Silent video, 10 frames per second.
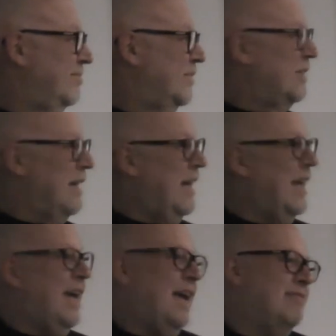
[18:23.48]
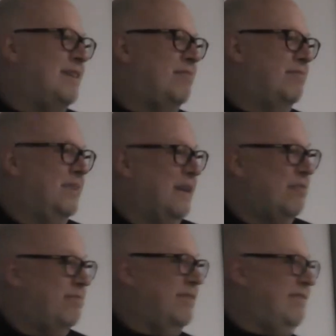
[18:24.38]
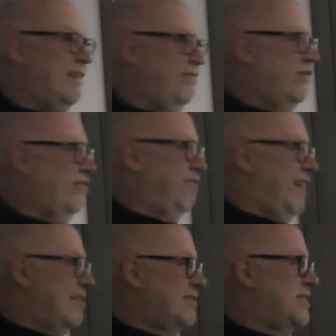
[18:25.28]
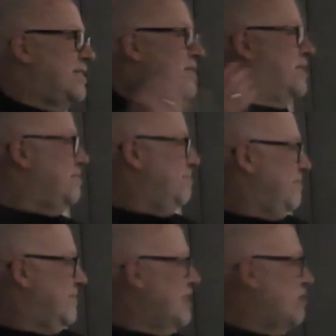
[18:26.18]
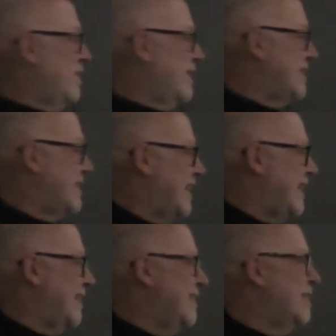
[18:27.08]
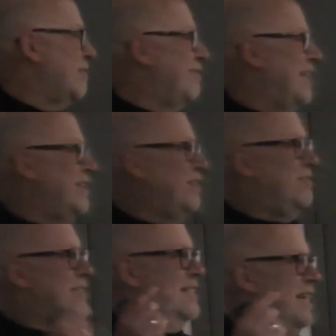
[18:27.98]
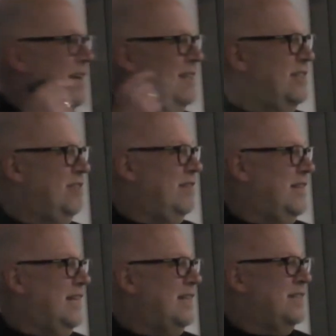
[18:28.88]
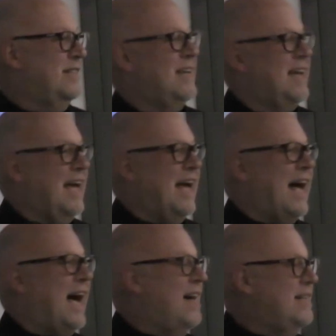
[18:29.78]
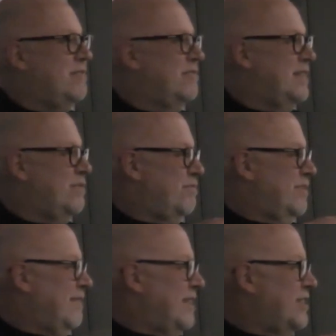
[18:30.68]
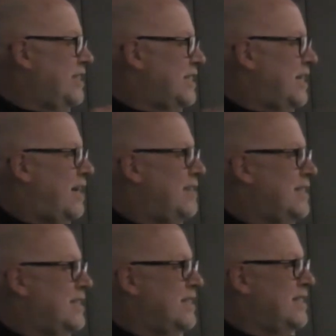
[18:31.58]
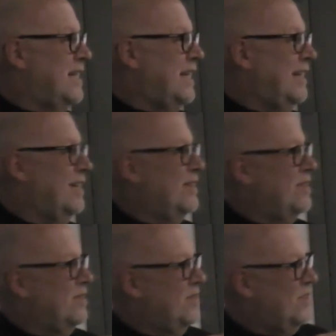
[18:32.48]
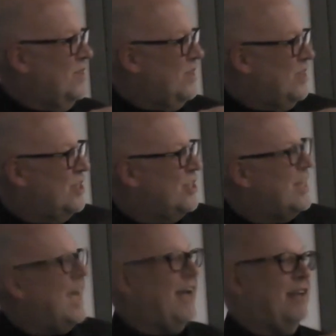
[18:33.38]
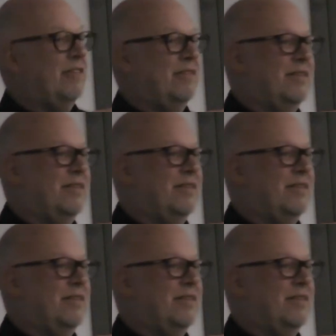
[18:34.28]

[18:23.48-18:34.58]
Okay? Now, you know, we've had a few floods this winter, had the odd disaster and things. I don't think we've actually started to see the scale